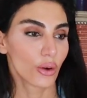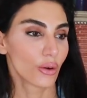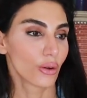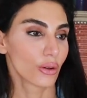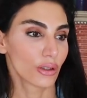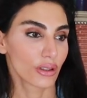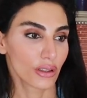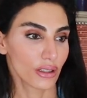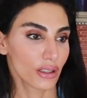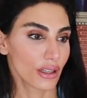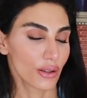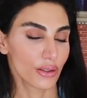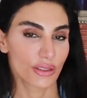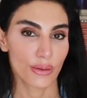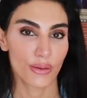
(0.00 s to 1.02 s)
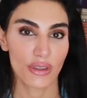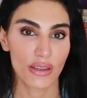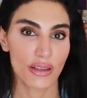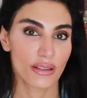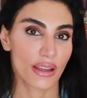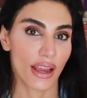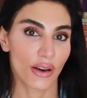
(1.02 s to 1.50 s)
or you know some of
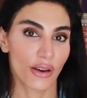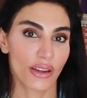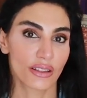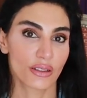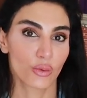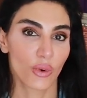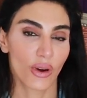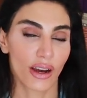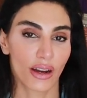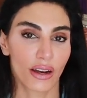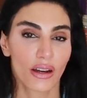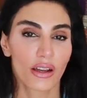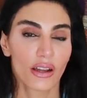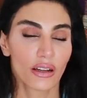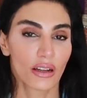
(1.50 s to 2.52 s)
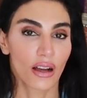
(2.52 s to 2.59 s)
these areas where